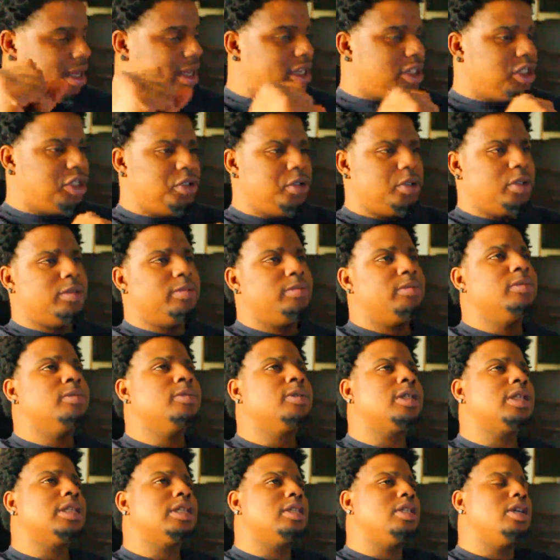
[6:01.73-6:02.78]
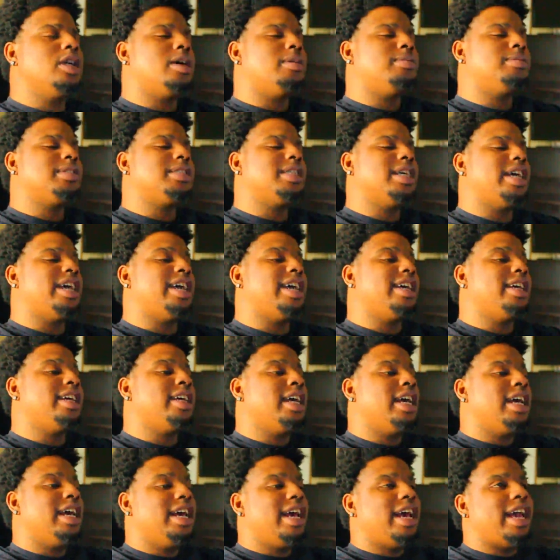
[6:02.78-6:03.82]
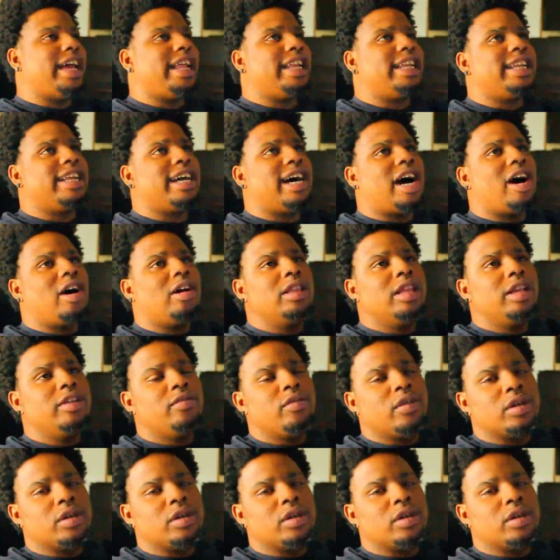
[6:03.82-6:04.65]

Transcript: issues, you know what I'm saying? And the only